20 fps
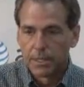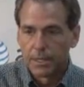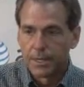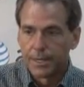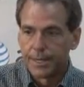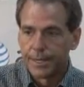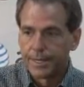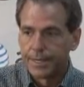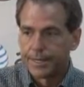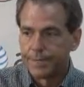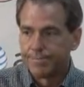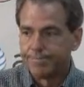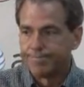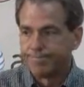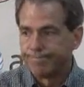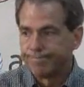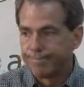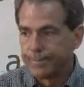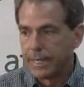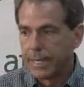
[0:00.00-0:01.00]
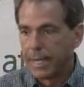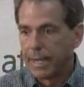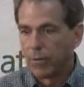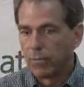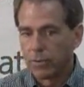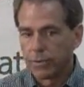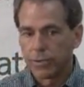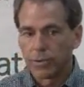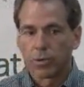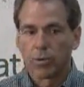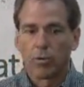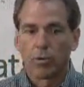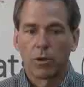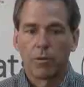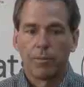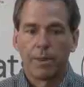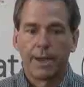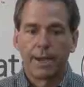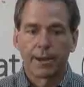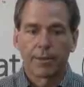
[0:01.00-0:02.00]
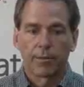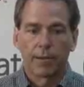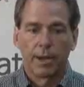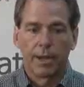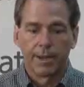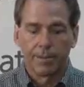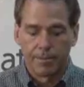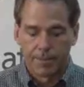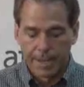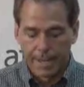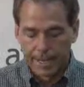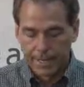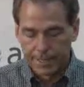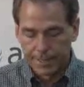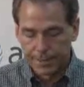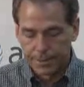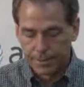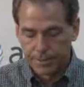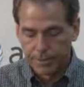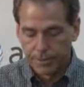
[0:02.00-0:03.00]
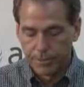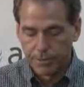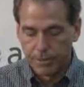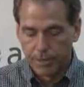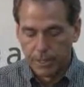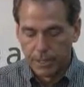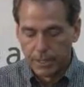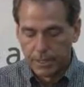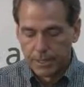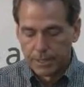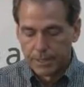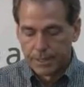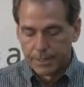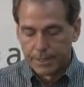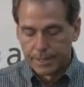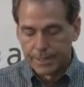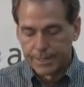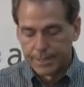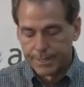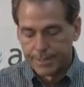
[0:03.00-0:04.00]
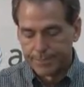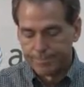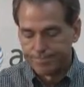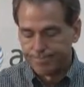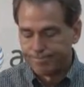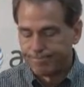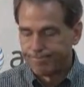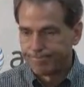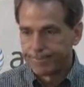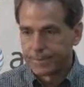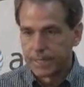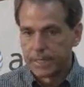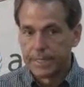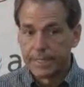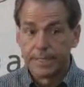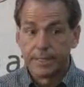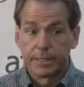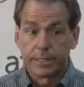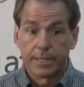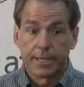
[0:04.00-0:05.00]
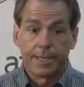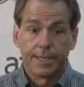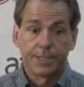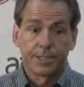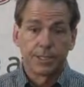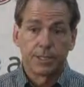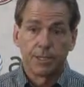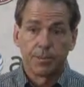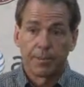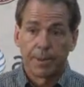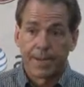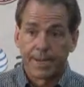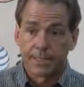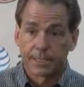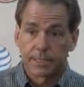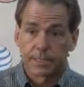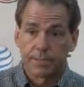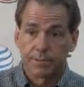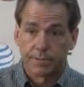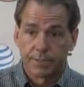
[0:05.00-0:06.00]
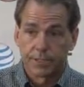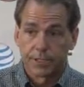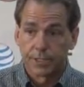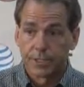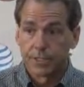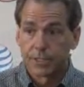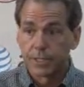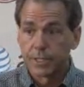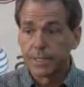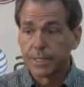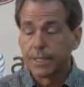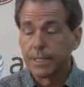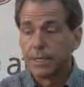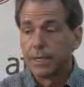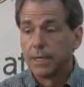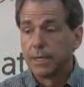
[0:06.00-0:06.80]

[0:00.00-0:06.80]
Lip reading: Now with a quarterback, Ryan Mallett, who leads the nation in passing efficiency,